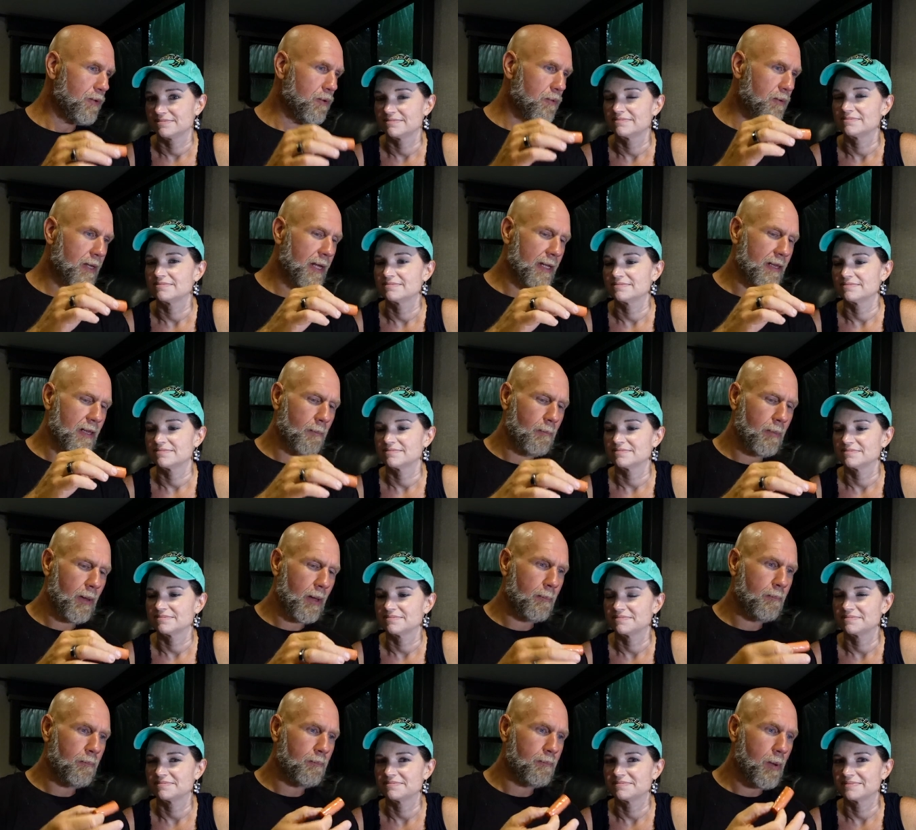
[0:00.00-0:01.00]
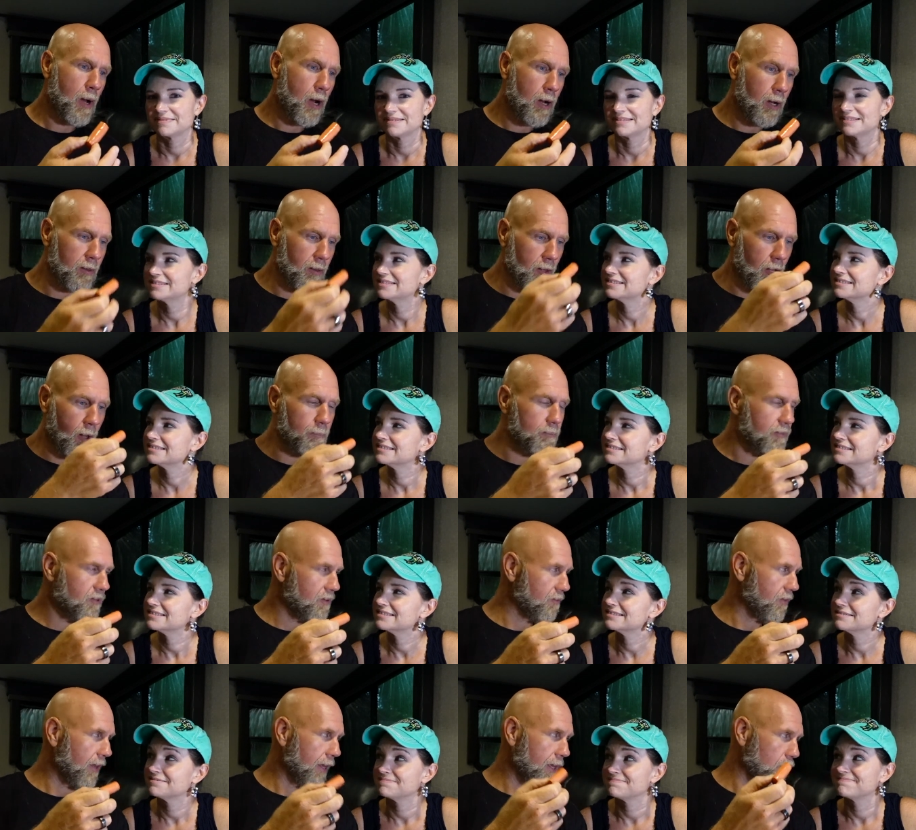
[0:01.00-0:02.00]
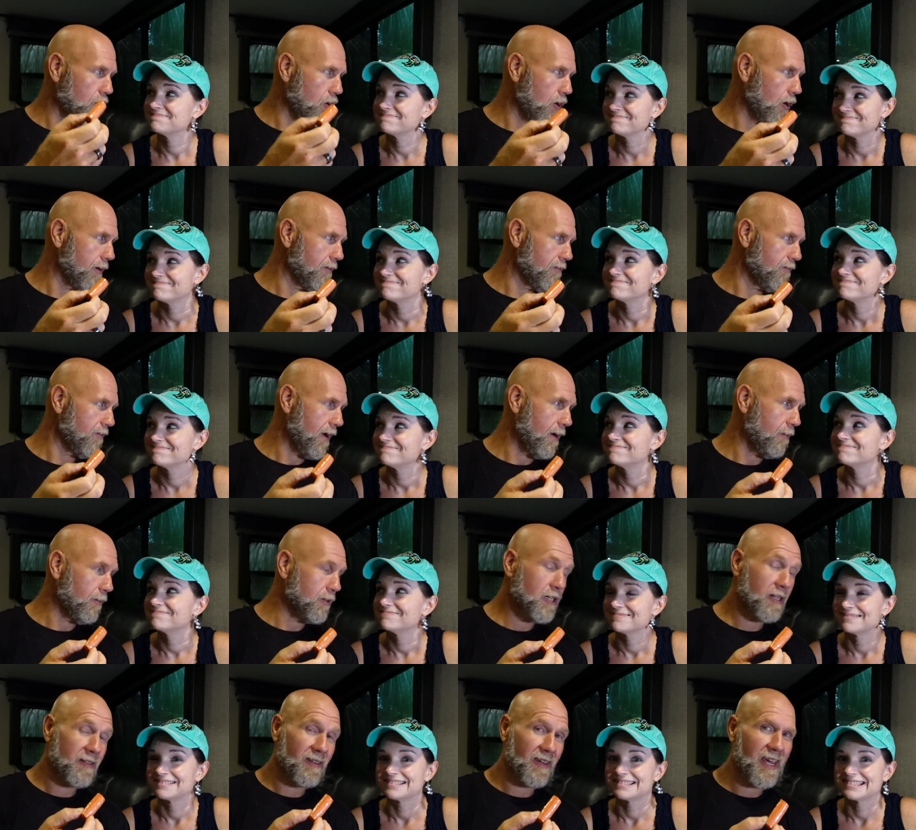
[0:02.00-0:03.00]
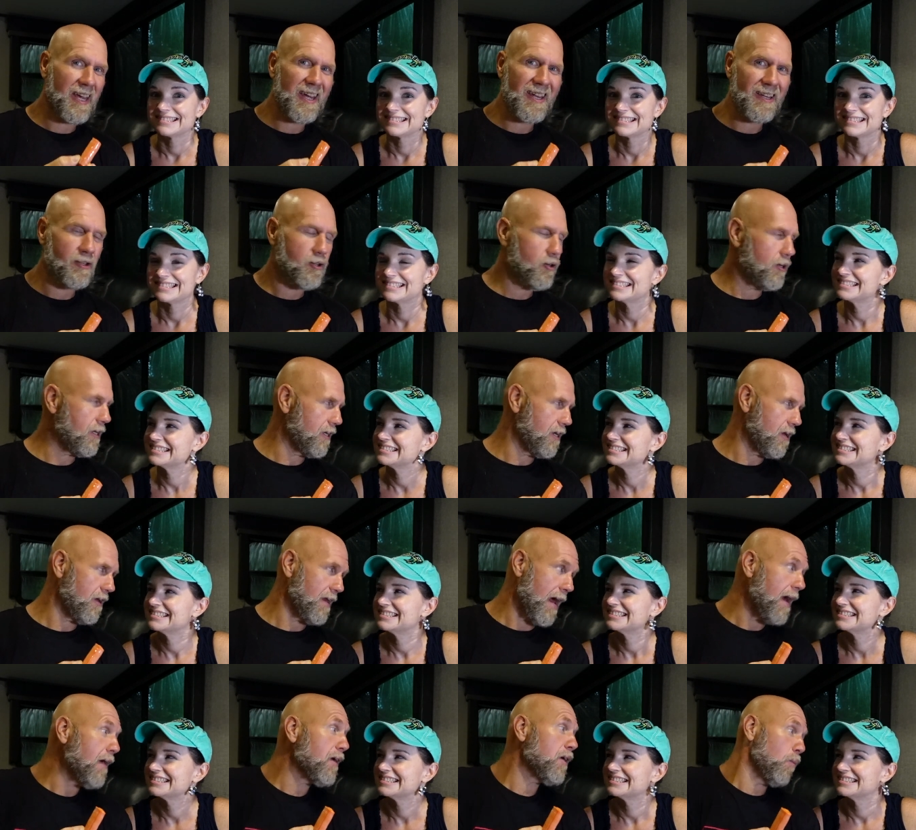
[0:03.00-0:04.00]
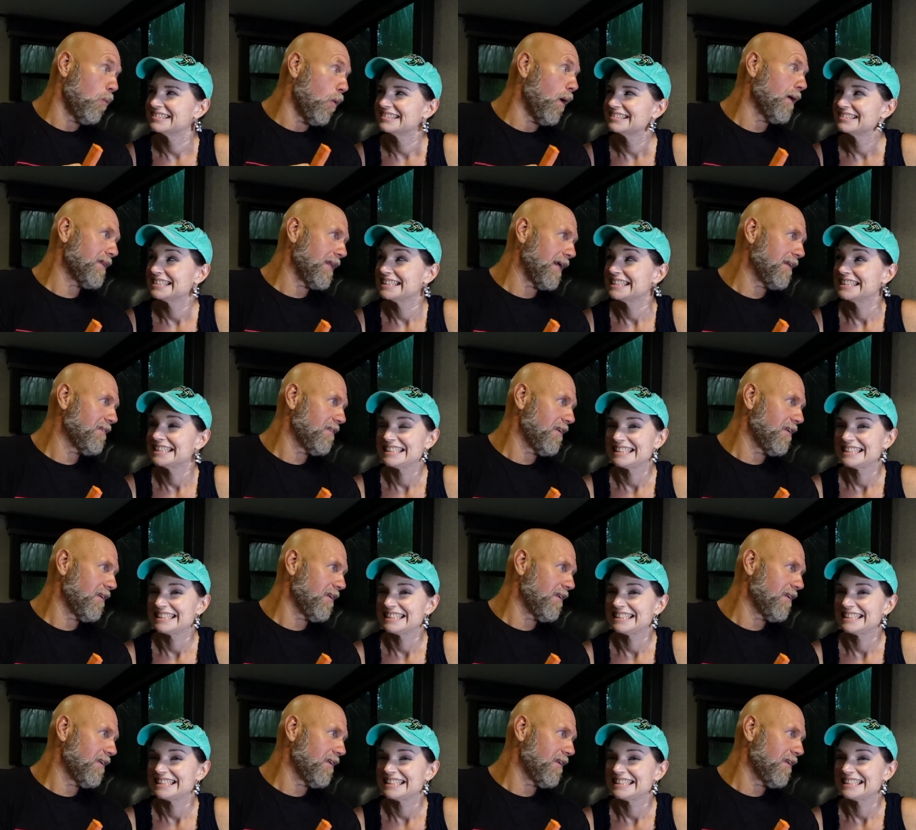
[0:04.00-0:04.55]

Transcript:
Speaker 1: you'd get the big lumps of like lard and fat, which as a kid you didn't. Now you want that